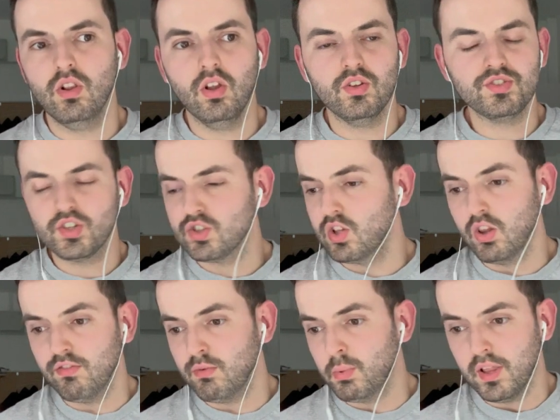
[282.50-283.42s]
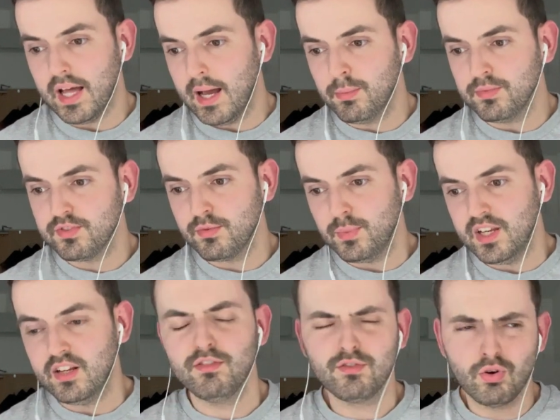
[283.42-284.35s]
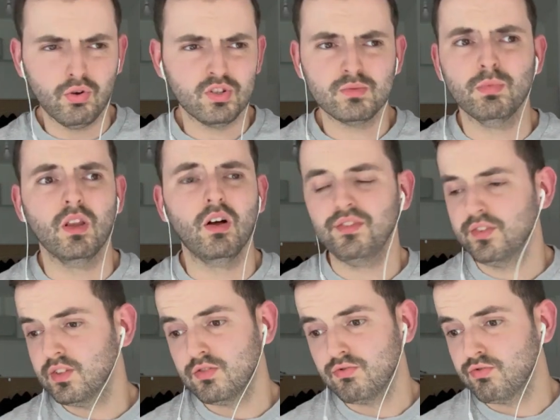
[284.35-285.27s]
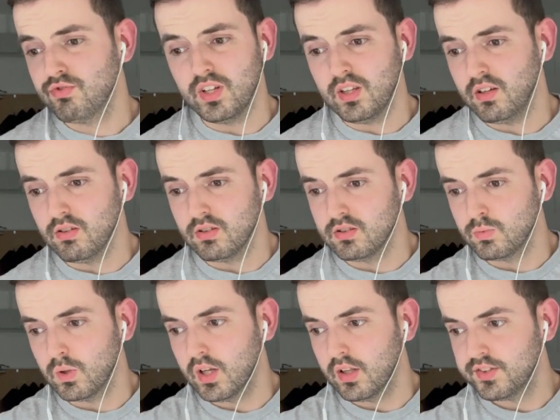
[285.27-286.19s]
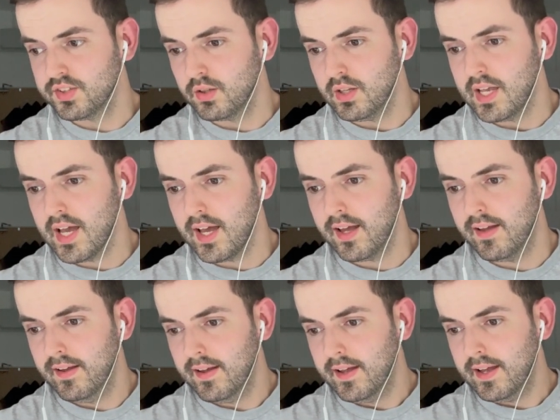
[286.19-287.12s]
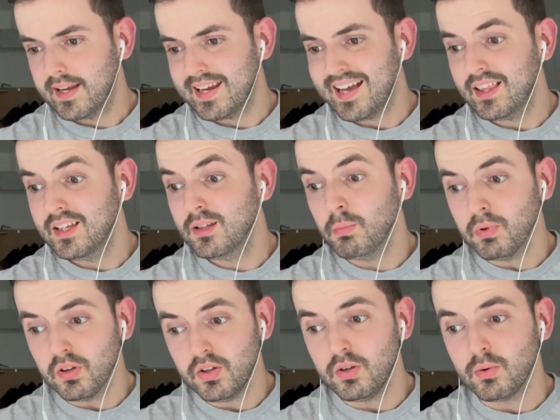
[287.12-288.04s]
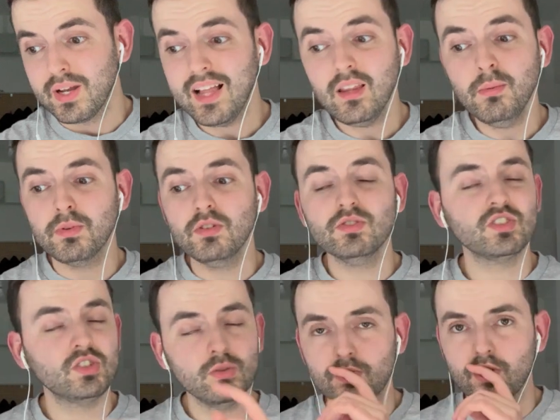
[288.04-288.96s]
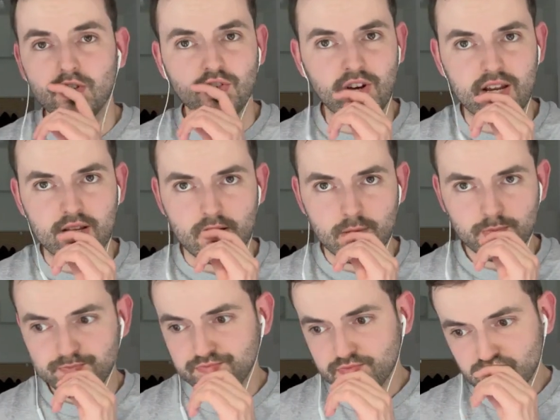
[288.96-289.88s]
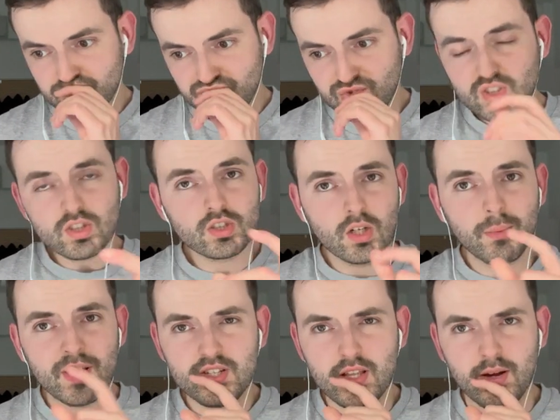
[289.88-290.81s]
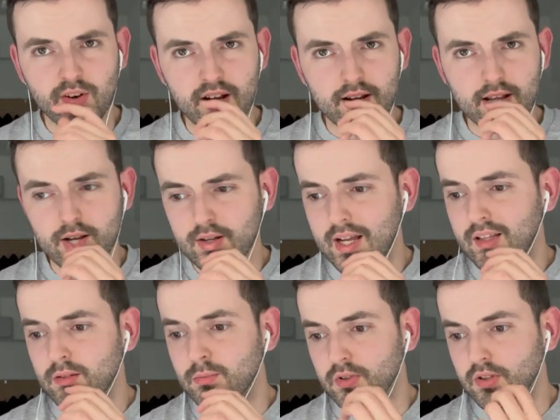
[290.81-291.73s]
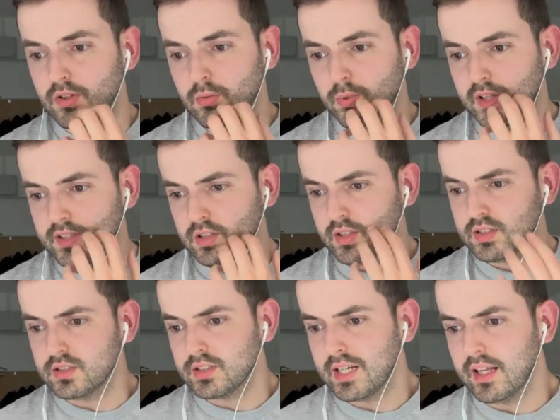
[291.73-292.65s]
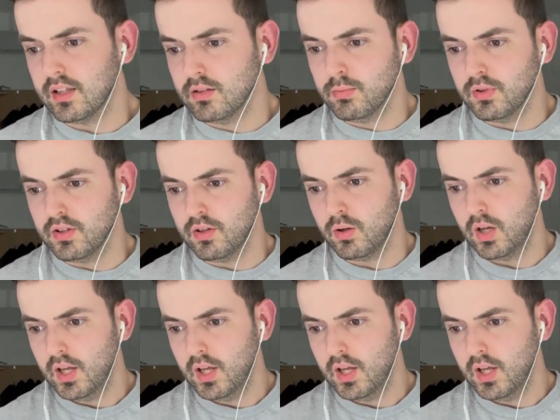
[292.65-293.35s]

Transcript: such lovable albums for me. And of course, Blonde is really good as well. So yeah, Khalil Blue. Khalil Blue's super underrated. I'm going to mention that right now. Khalil Blue, please listen to Khalil Blue.